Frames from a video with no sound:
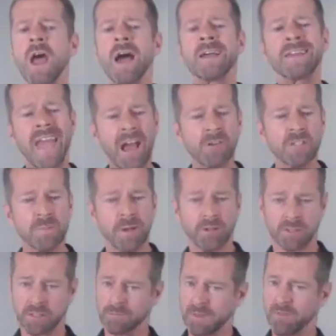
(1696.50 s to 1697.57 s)
cow's
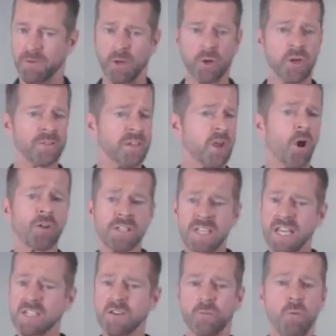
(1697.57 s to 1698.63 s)
milk, if we look at the
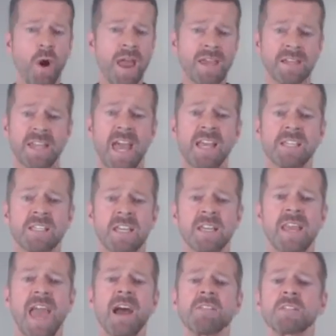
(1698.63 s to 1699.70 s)
content of whey and casein,
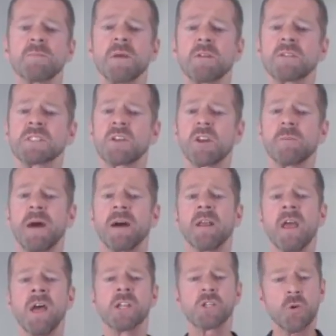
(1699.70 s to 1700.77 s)
cow's milk has got about
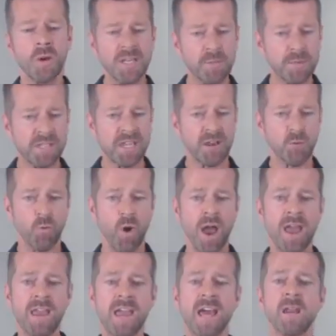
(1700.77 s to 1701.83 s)
20%
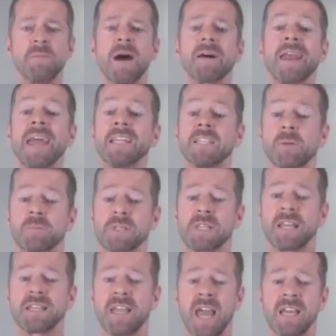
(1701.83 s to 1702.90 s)
whey and about
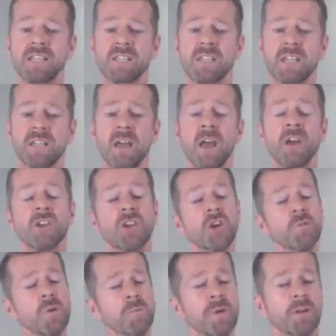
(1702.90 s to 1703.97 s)
80% casein.
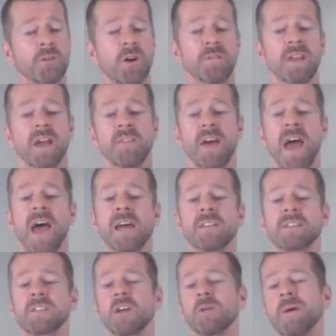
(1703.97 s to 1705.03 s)
Human milk, on the other hand,
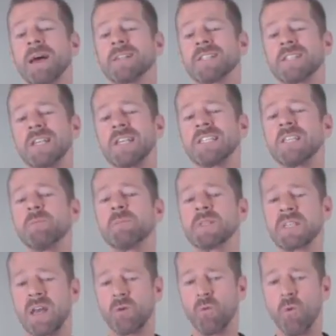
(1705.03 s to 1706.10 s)
has got about
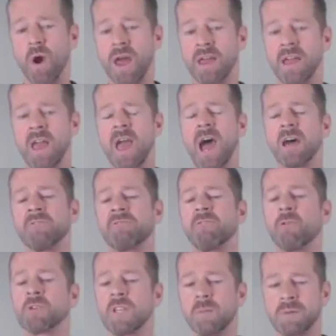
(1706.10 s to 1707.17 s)
60% whey and
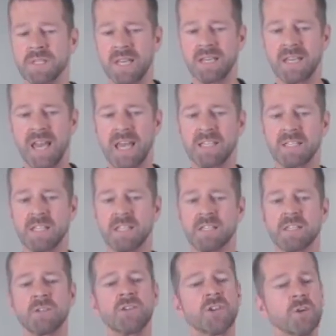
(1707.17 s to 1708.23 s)
40% casein.
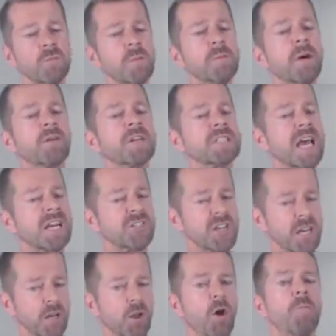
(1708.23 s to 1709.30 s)
So human milk is actually
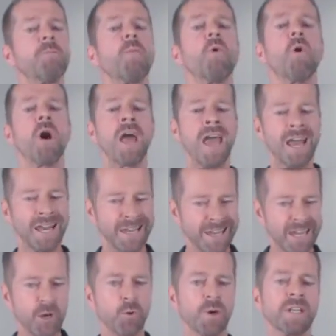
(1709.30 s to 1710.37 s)
a lot more
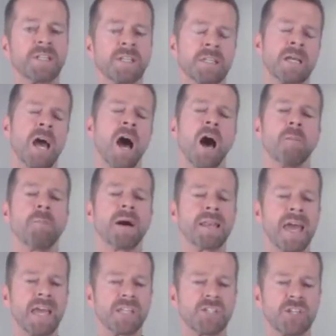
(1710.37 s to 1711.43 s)
liquid by
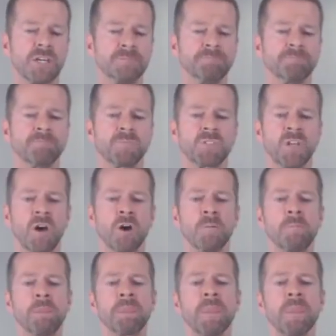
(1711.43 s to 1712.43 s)
nature. So